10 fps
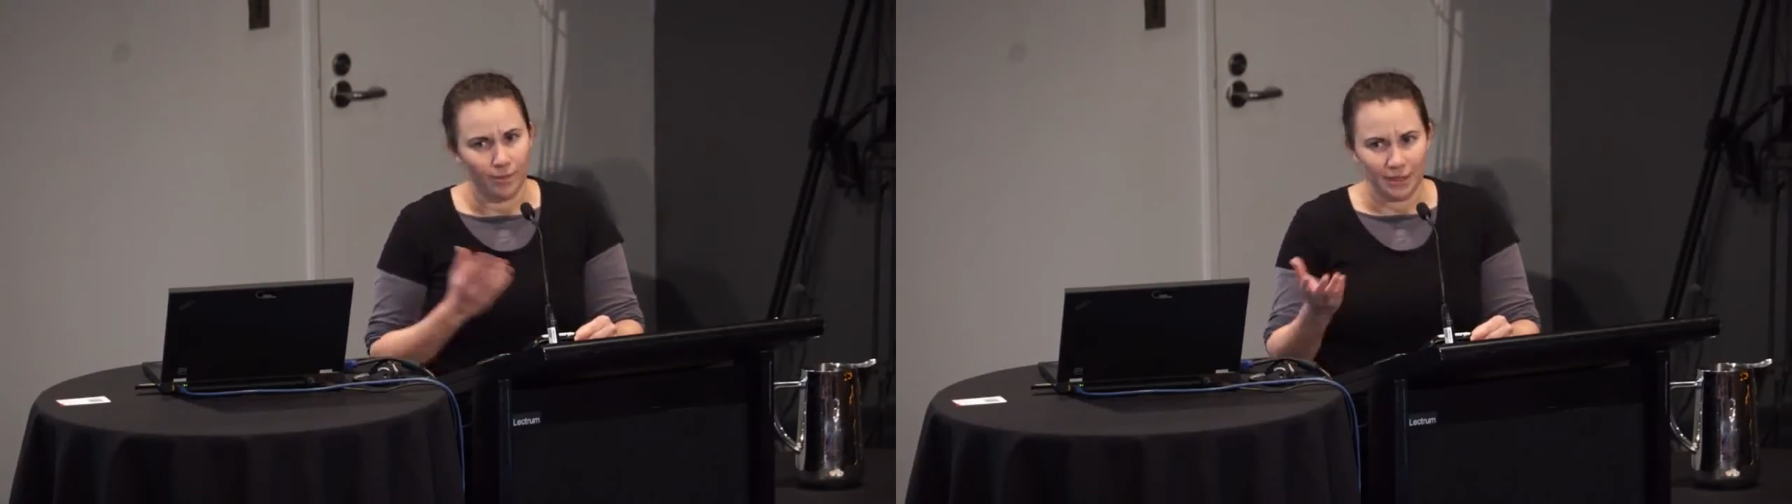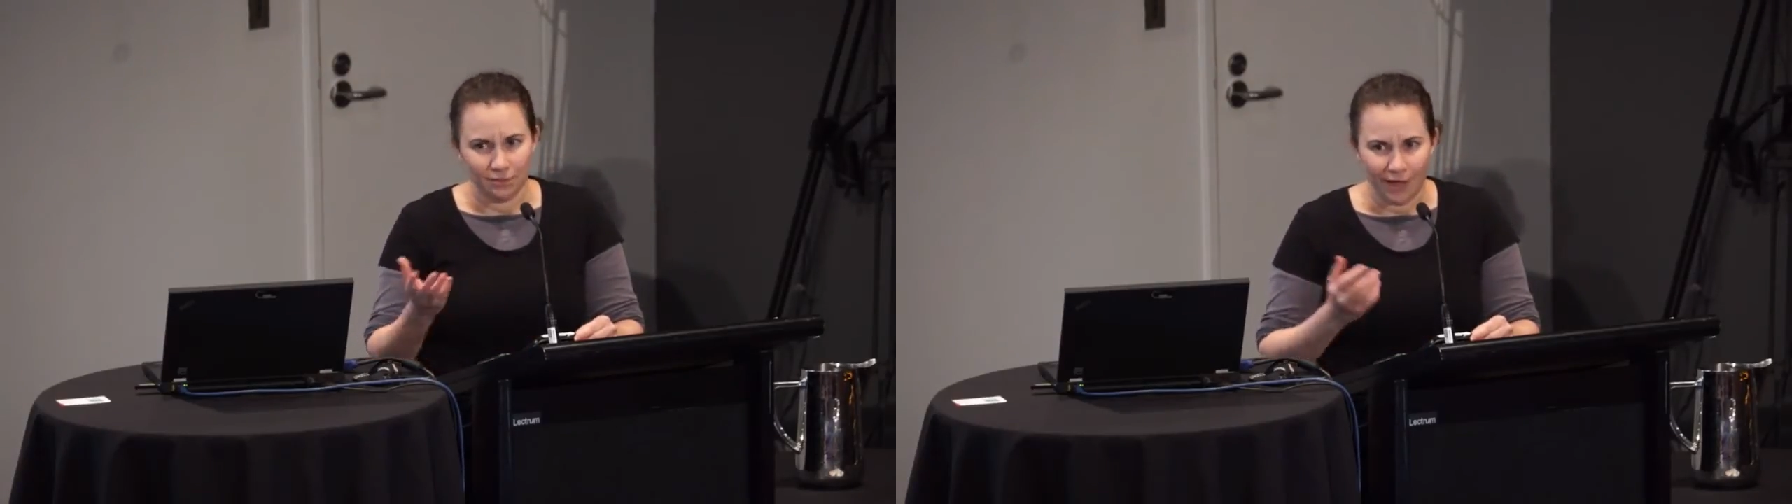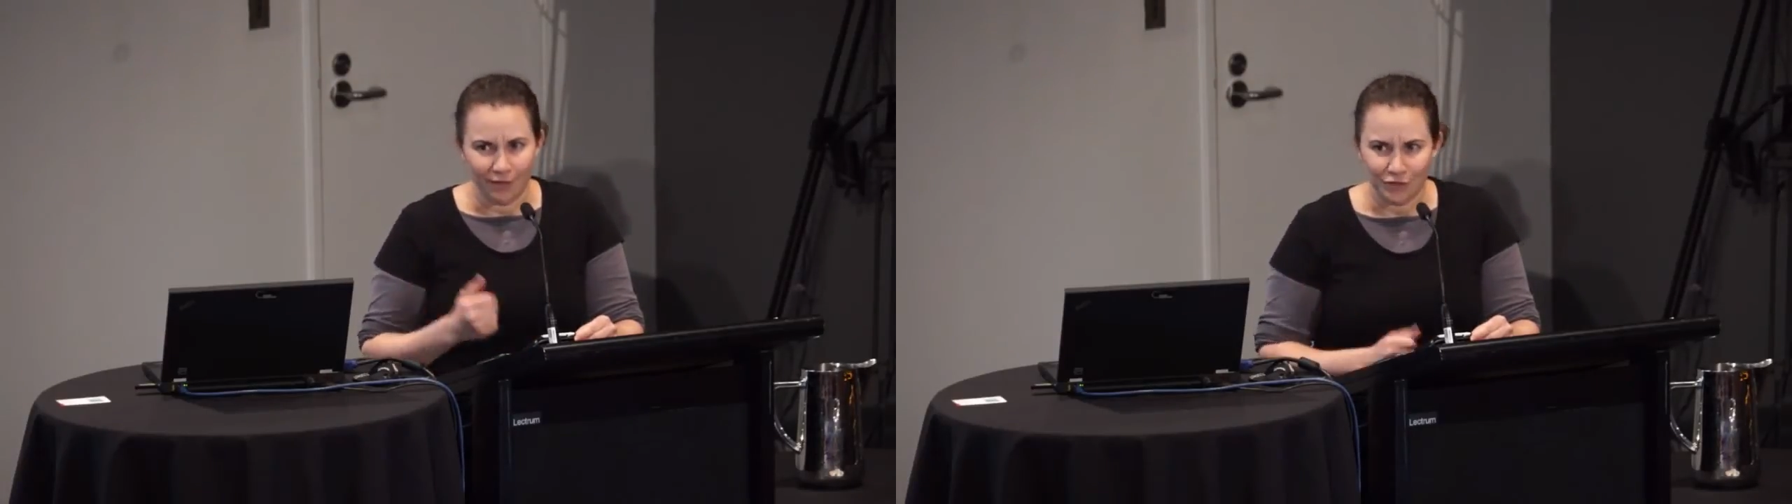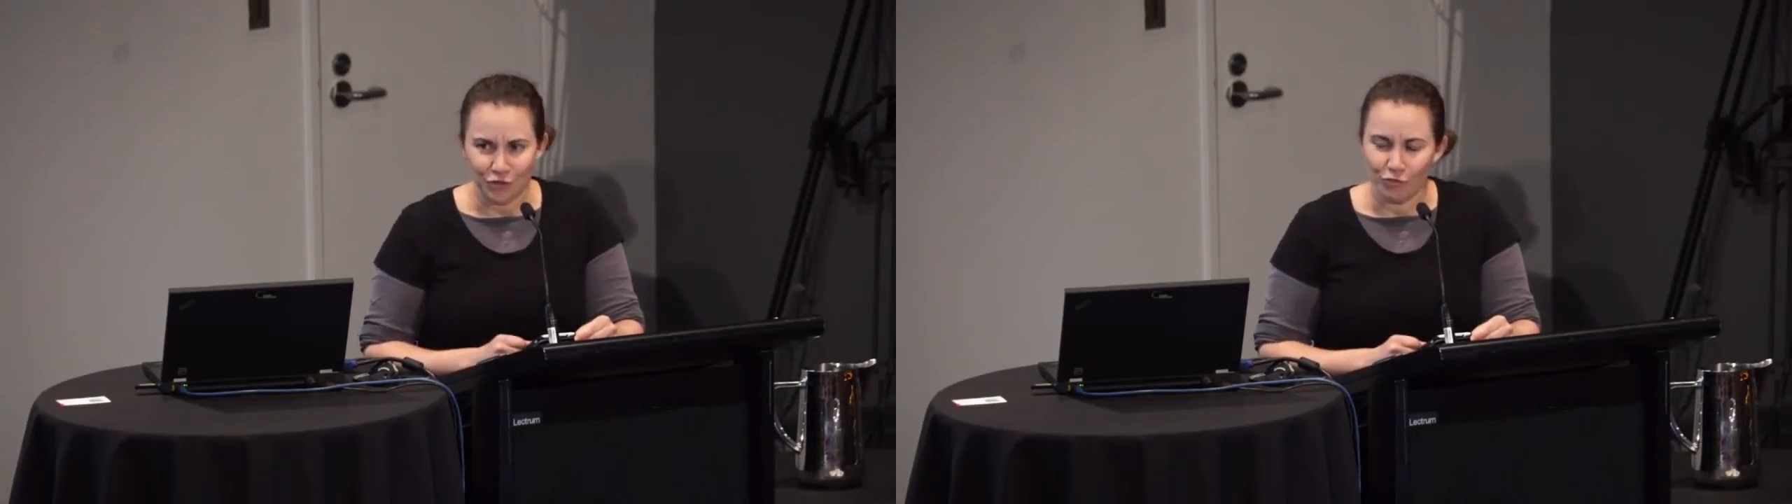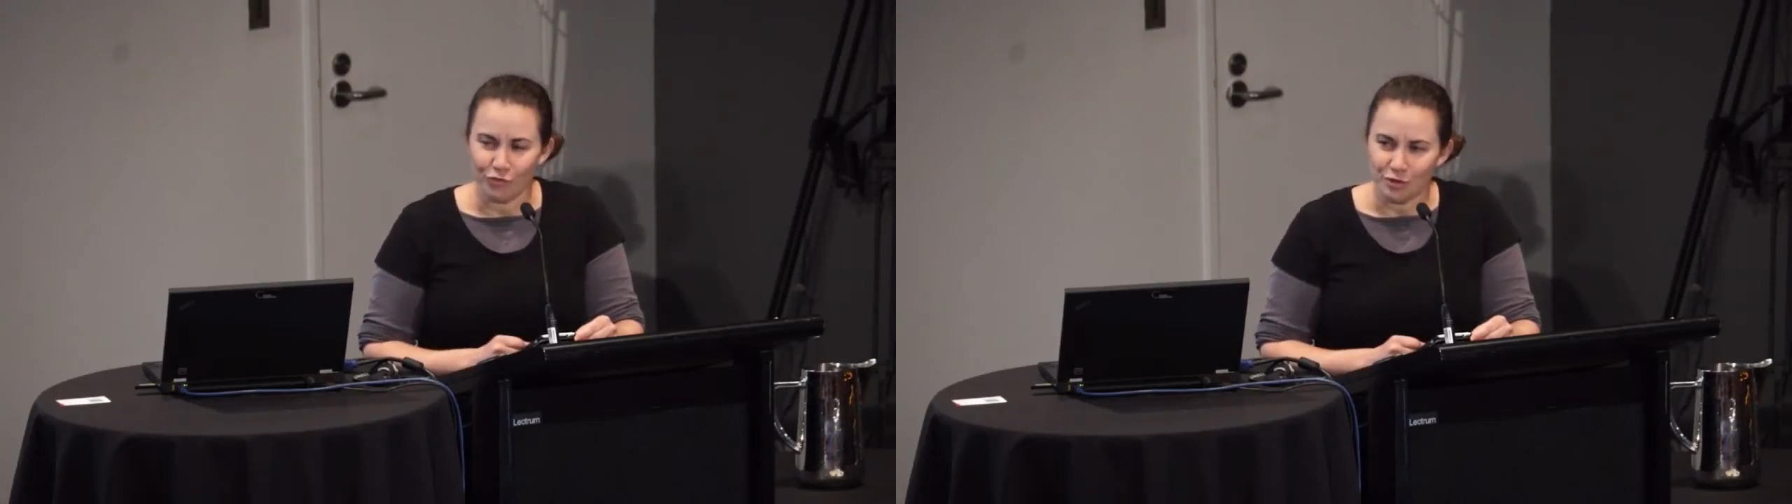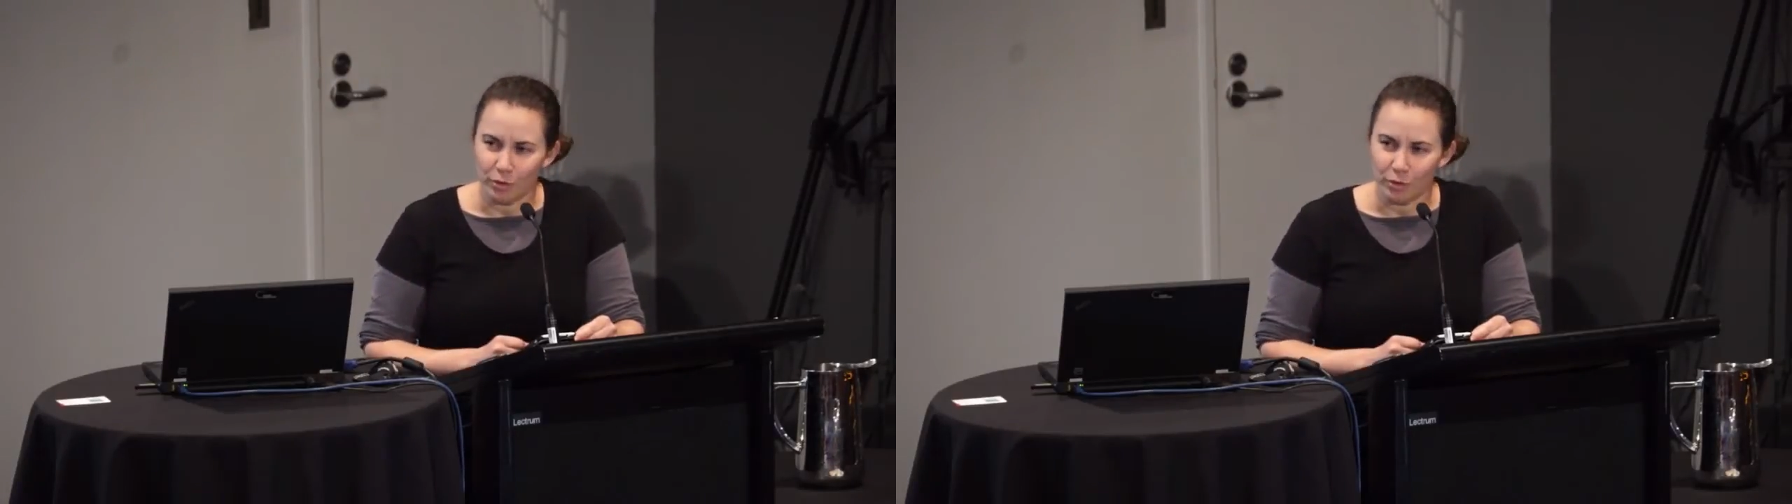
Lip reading: I mean, at this conference,